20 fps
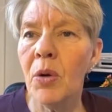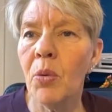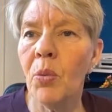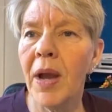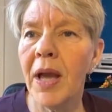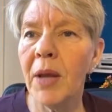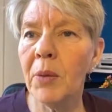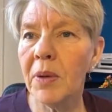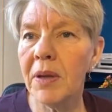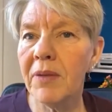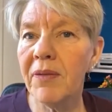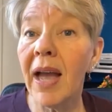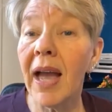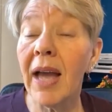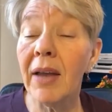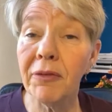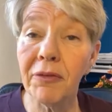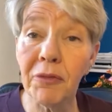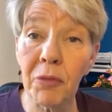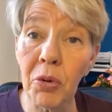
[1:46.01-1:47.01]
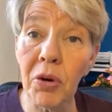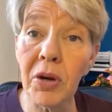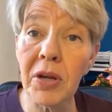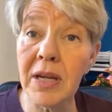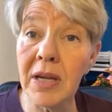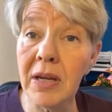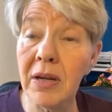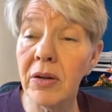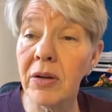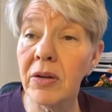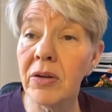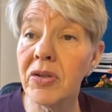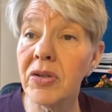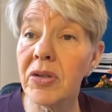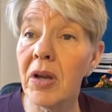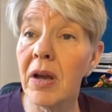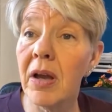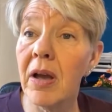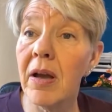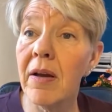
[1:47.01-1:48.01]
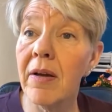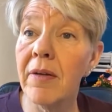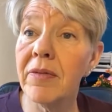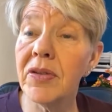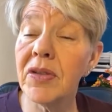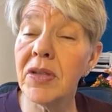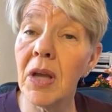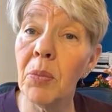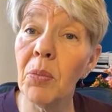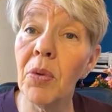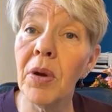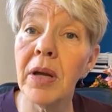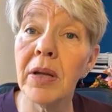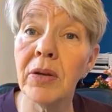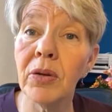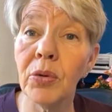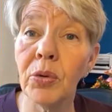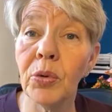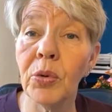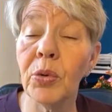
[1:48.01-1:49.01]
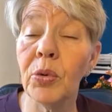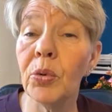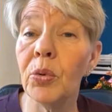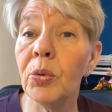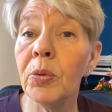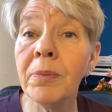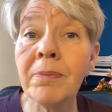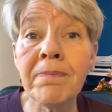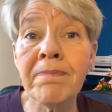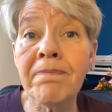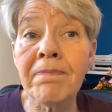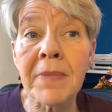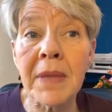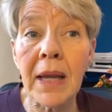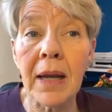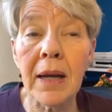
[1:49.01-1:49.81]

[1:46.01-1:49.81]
when we've had 4 years of someone whom